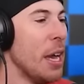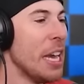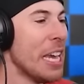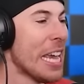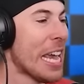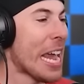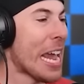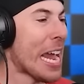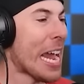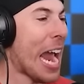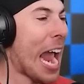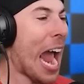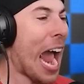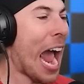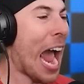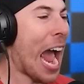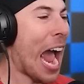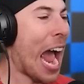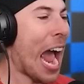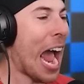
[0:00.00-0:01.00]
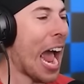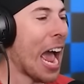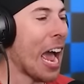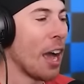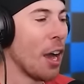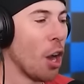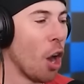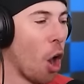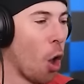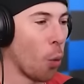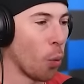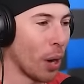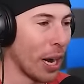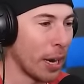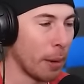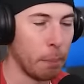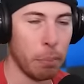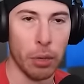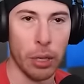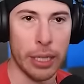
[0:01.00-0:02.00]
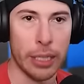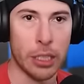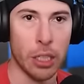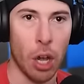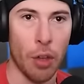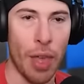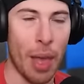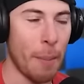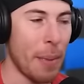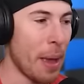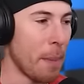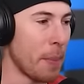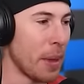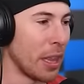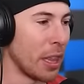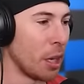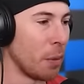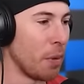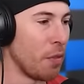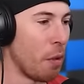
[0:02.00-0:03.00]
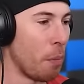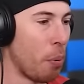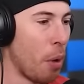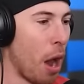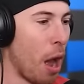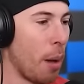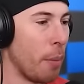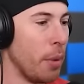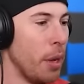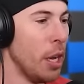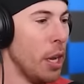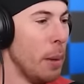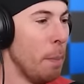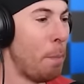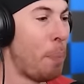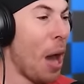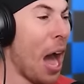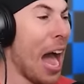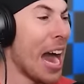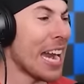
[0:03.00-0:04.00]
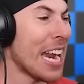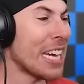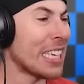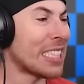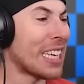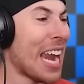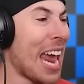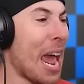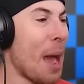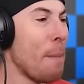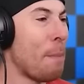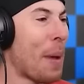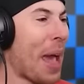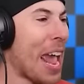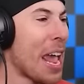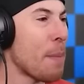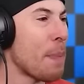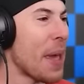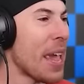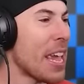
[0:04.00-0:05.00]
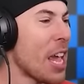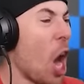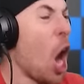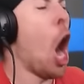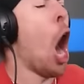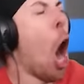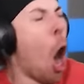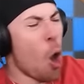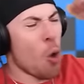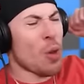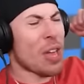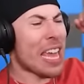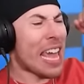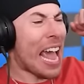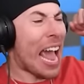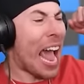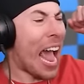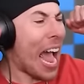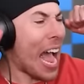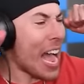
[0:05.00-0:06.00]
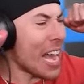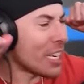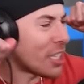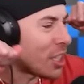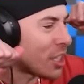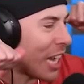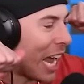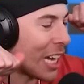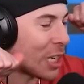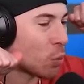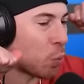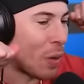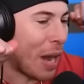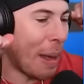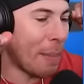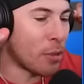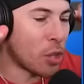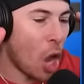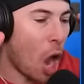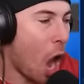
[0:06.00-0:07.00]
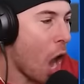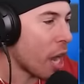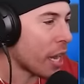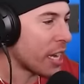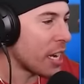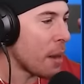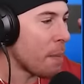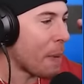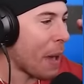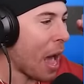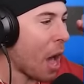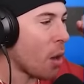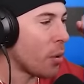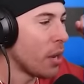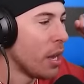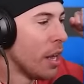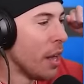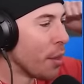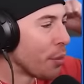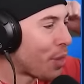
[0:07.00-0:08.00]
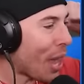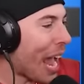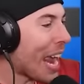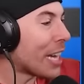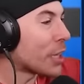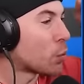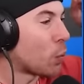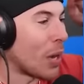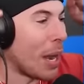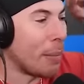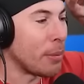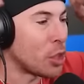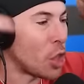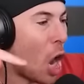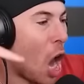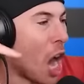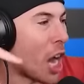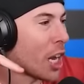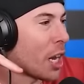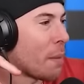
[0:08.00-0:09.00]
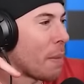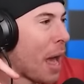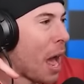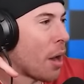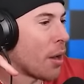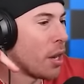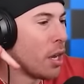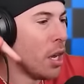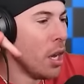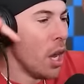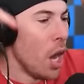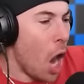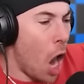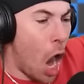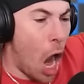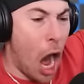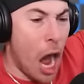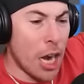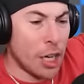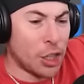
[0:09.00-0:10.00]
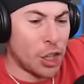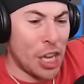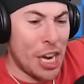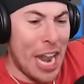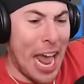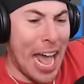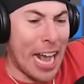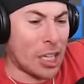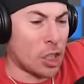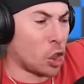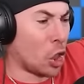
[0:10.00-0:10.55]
Yeah! Oh, we're out of bullets. Oh, that might be a little bit of a problem. Body slam, baby! Oh, yes! That's what I'm talking about. That is what I'm talking about. On to the next